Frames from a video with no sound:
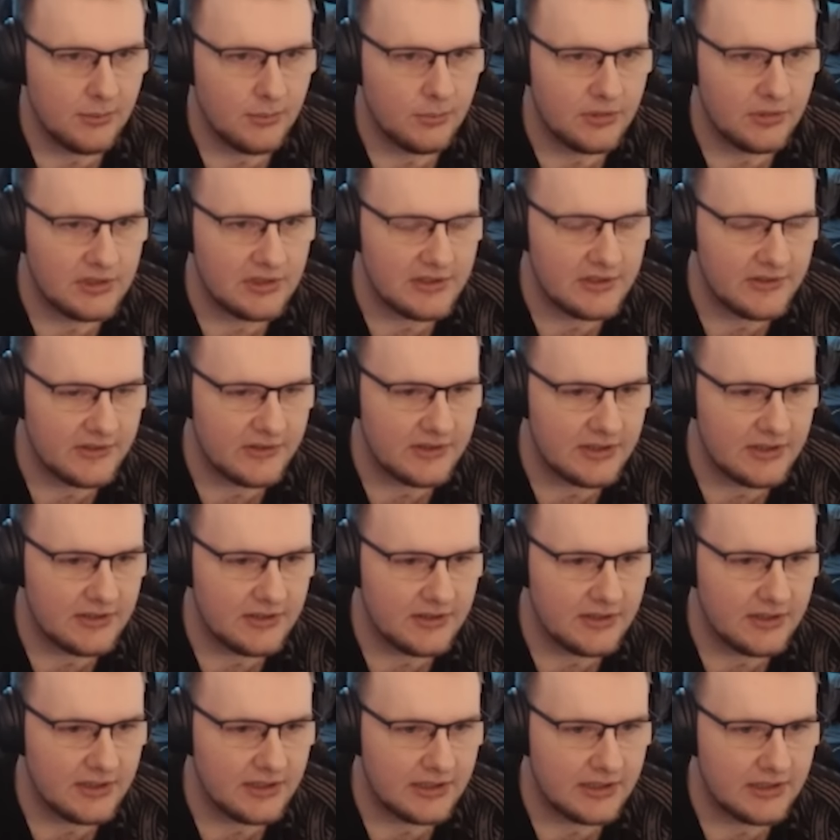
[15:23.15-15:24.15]
but instead
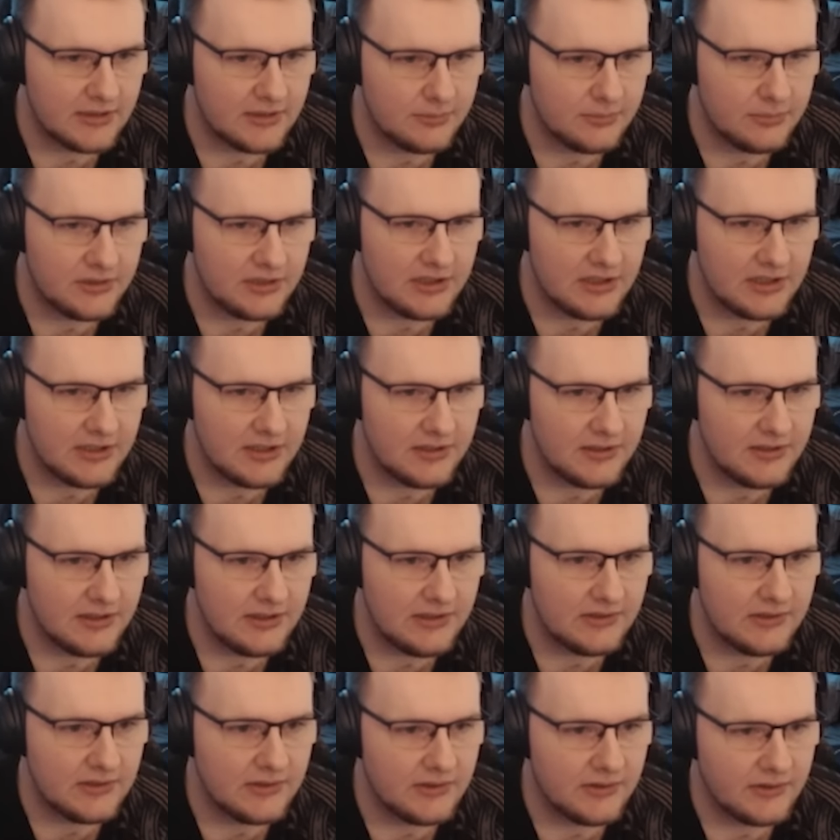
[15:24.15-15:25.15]
I get a pretty
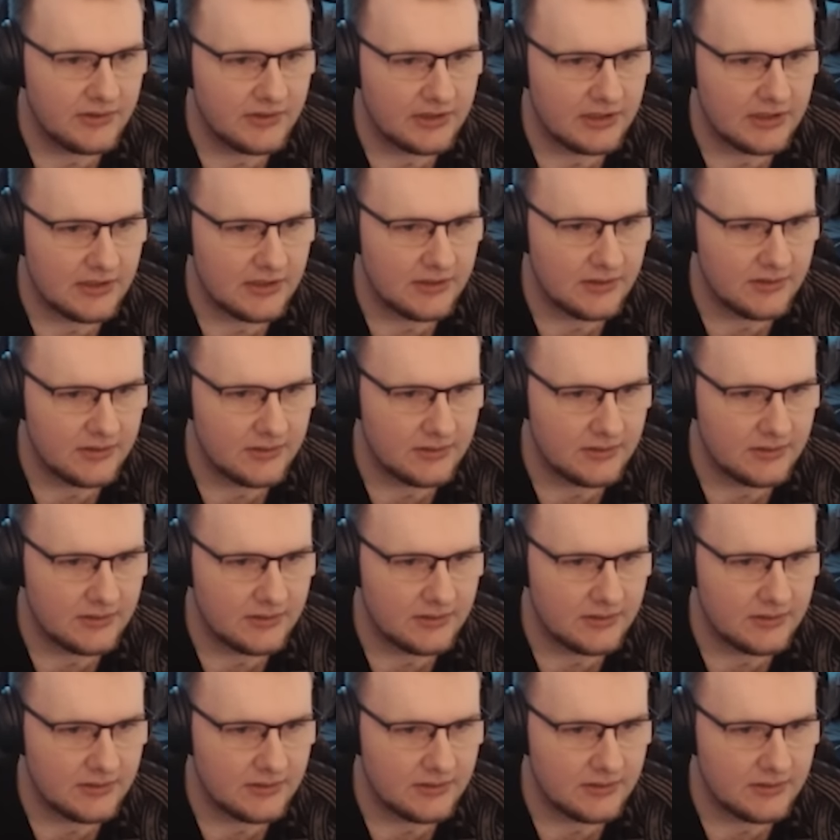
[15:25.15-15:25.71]
decent trade.